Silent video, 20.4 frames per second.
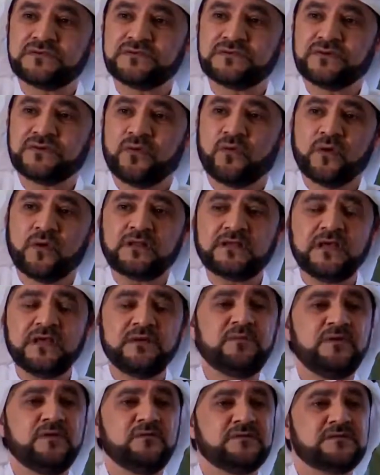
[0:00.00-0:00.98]
What
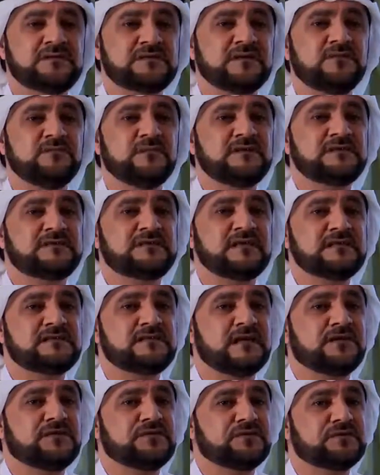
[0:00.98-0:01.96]
happens when someone says
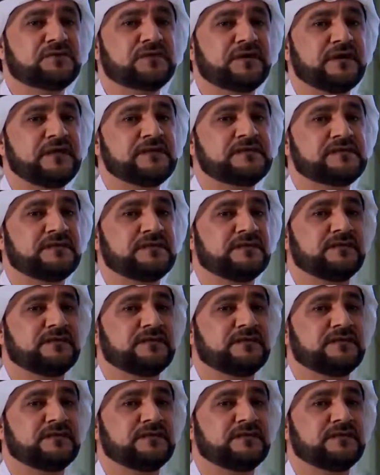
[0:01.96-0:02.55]
that you're crazy